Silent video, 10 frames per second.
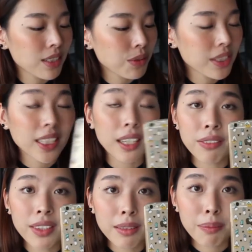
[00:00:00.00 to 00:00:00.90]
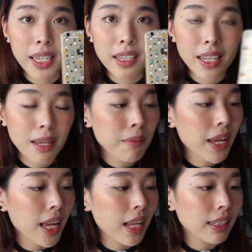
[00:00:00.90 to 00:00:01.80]
this was gifted by them,
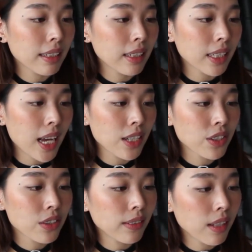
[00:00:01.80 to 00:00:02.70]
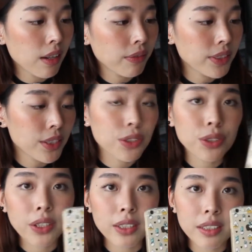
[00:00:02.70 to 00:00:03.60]
and I just love the
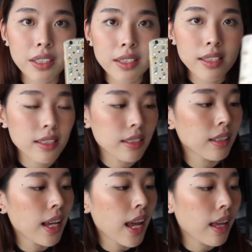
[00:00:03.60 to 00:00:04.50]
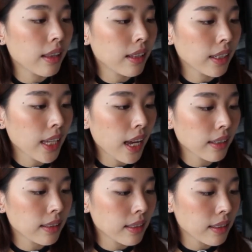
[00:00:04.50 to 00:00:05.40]
succulents and the
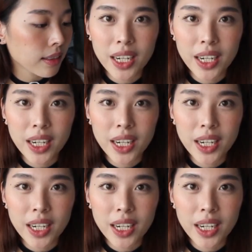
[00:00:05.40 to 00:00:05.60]
cactus.